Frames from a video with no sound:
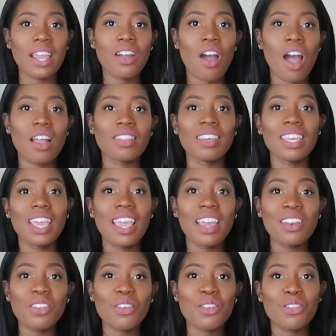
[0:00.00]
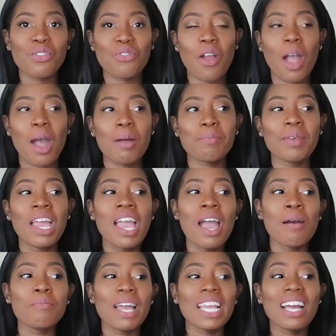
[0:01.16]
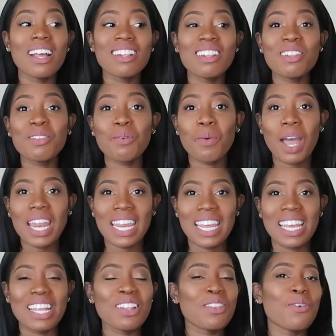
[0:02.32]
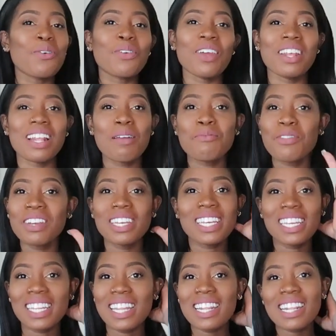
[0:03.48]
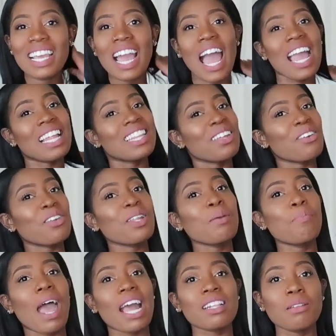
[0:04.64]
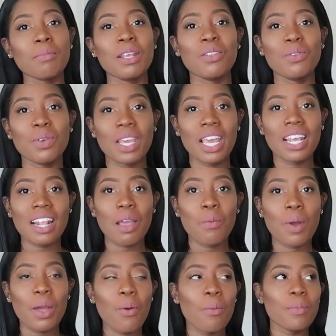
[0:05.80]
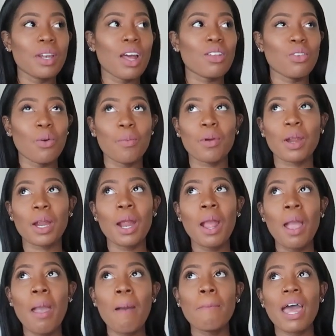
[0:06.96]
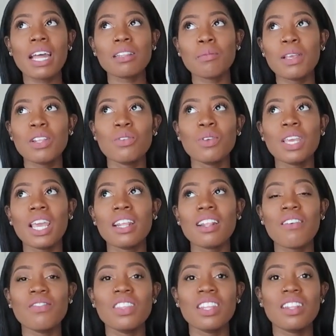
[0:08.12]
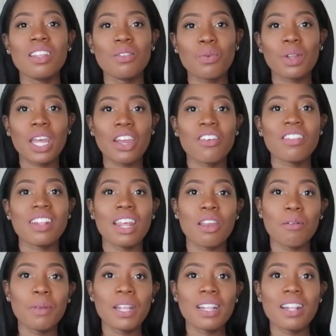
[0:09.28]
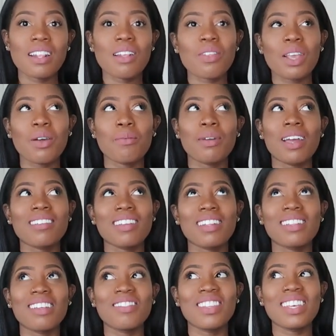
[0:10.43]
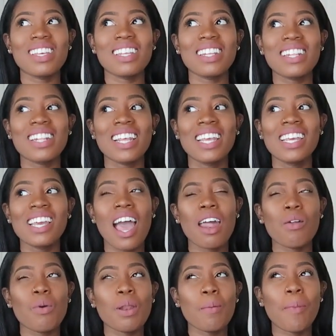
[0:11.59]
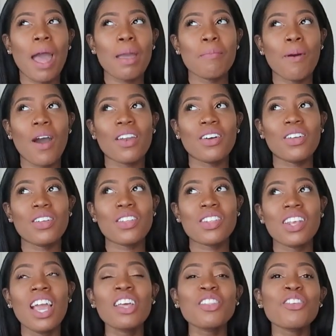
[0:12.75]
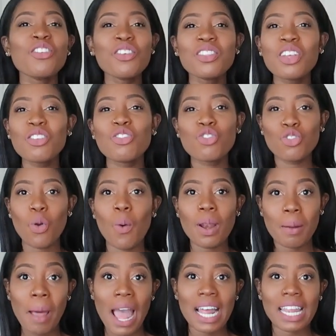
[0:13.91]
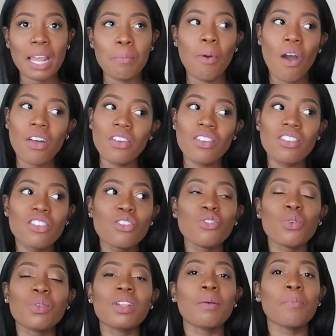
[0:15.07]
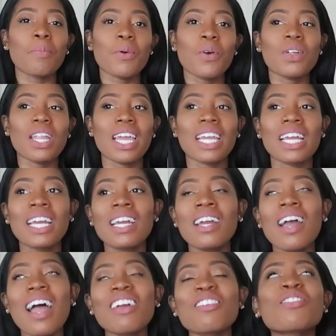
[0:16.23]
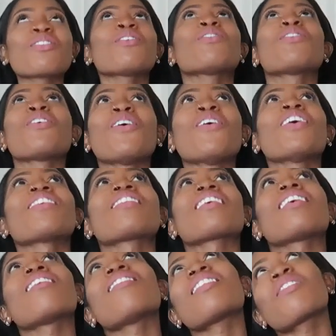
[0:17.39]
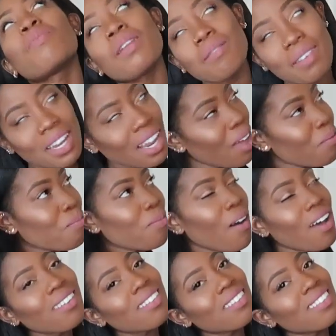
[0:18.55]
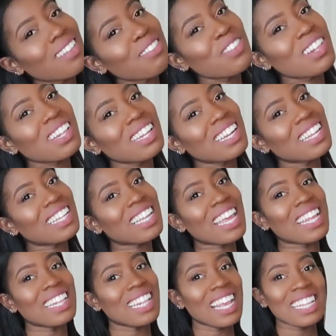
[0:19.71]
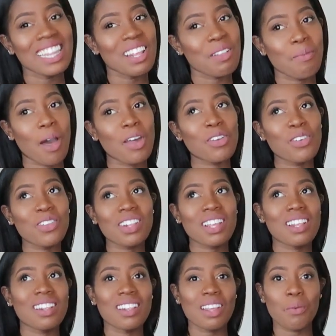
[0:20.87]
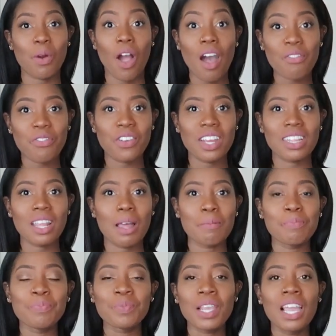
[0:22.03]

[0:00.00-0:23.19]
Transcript: I got the candles from my cousin's wedding. It's so crazy. I'm ridiculous. Like, I literally packed my suitcase. I went home in October, packed my suitcase up. These were like her centerpieces. I was like, oh my gosh, I love these. I don't want to buy bottles. There's certain things you just don't want to buy. Like, bottles are so simple. Like, I just don't know. It's like, I don't want to spend money on bottles. I'm just gonna like take these bottles because they were offering them.